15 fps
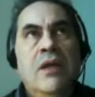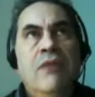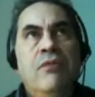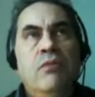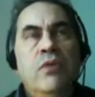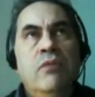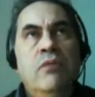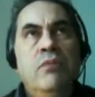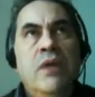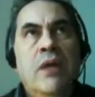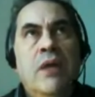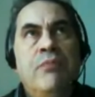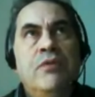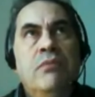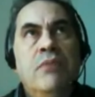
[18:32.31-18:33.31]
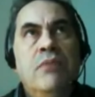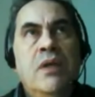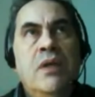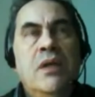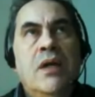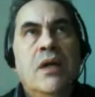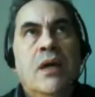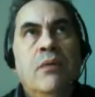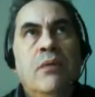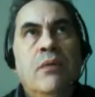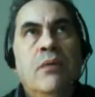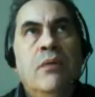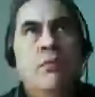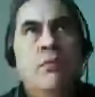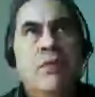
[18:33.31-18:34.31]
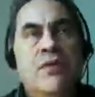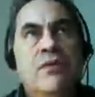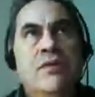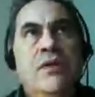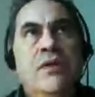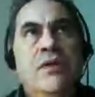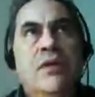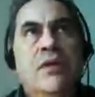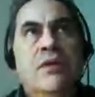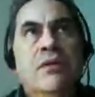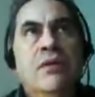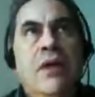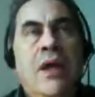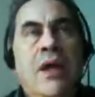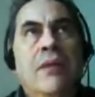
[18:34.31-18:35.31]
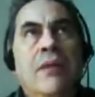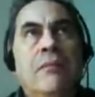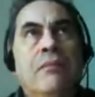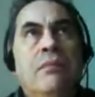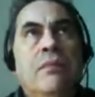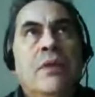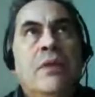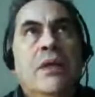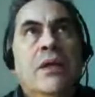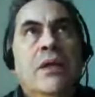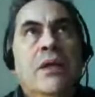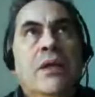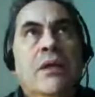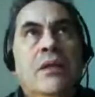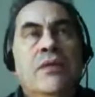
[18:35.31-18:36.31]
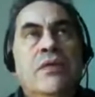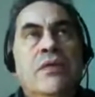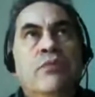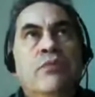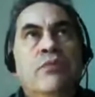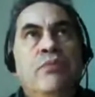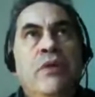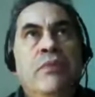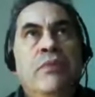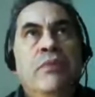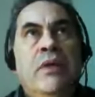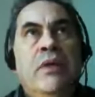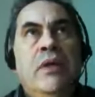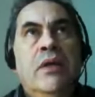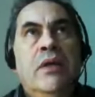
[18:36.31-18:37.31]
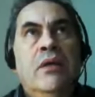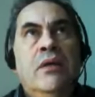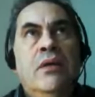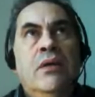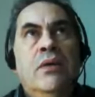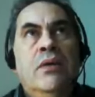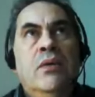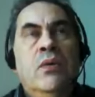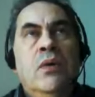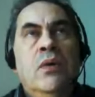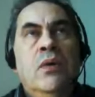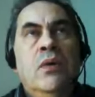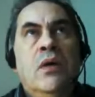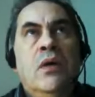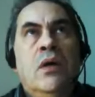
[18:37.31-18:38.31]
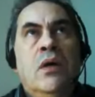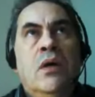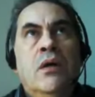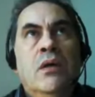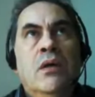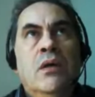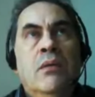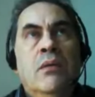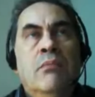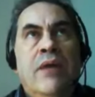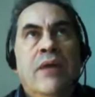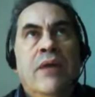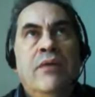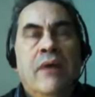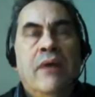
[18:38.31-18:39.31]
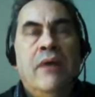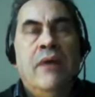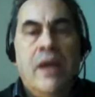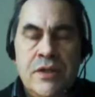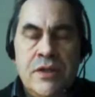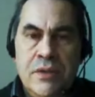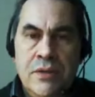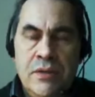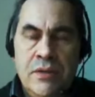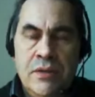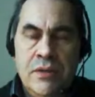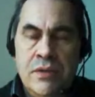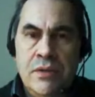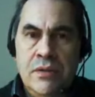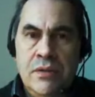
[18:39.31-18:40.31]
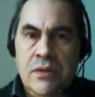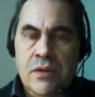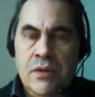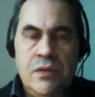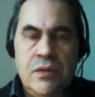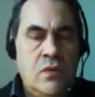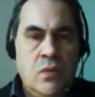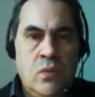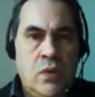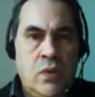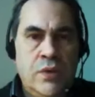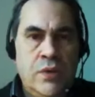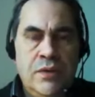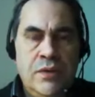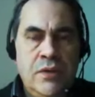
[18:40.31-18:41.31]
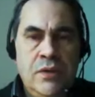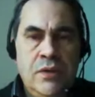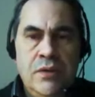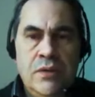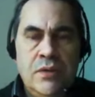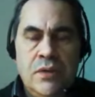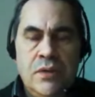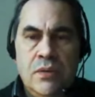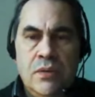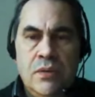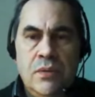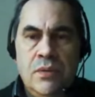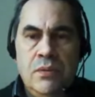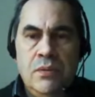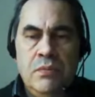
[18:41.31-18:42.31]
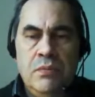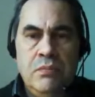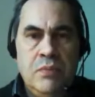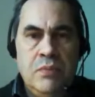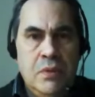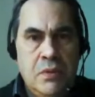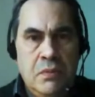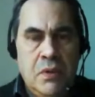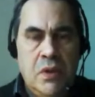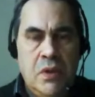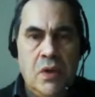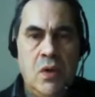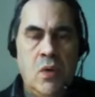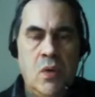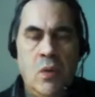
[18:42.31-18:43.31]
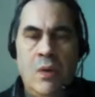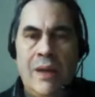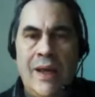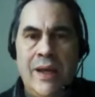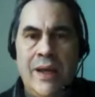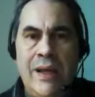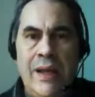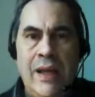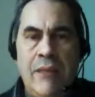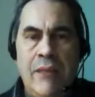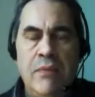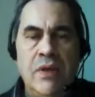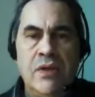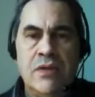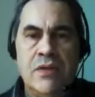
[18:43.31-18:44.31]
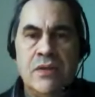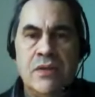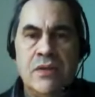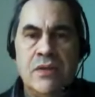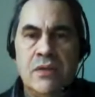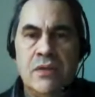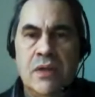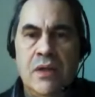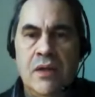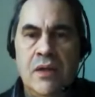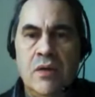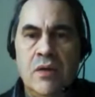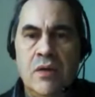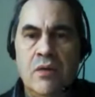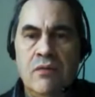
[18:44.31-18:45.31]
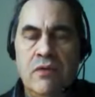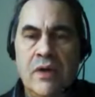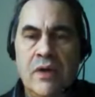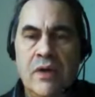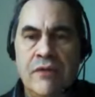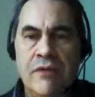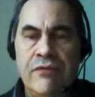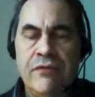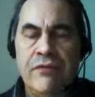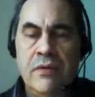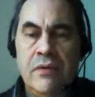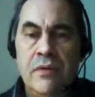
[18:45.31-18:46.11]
I mean, if it would be up to me, I would basically see that, hey, there, there's people here who are, by their actions, just mm-hmm. wanting to go like lemmings and heading over a cliff.